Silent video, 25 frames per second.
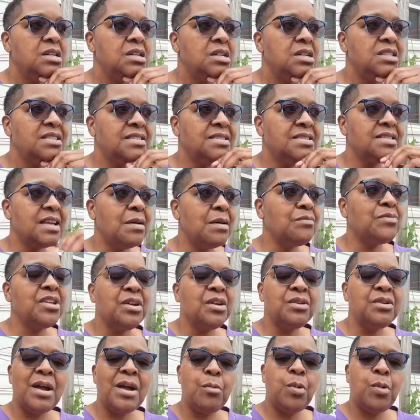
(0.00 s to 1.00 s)

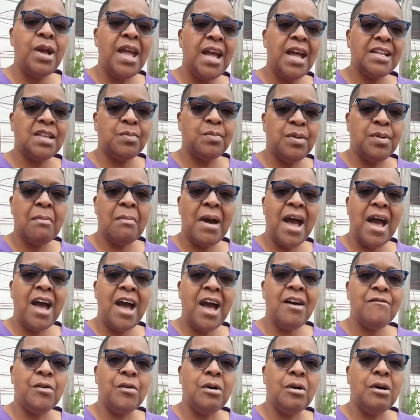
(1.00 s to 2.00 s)
something that we have to be
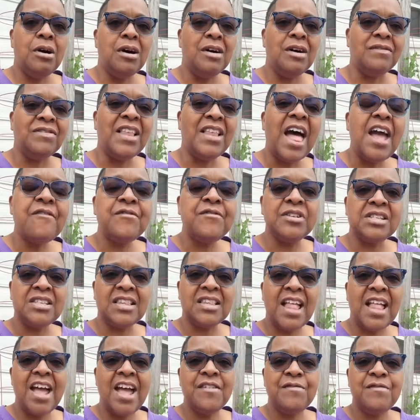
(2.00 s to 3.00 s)
mindful of. Life is
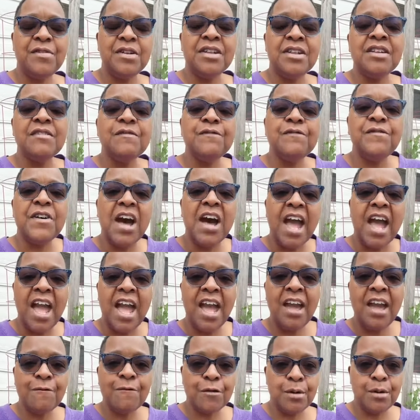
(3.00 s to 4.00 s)
life for
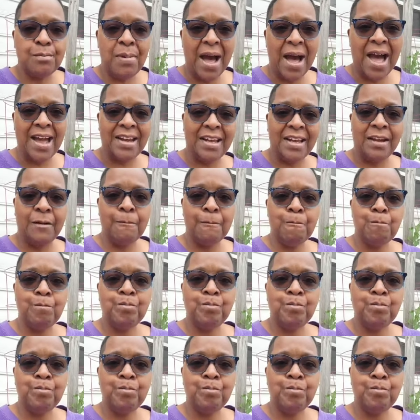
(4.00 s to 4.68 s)
everybody.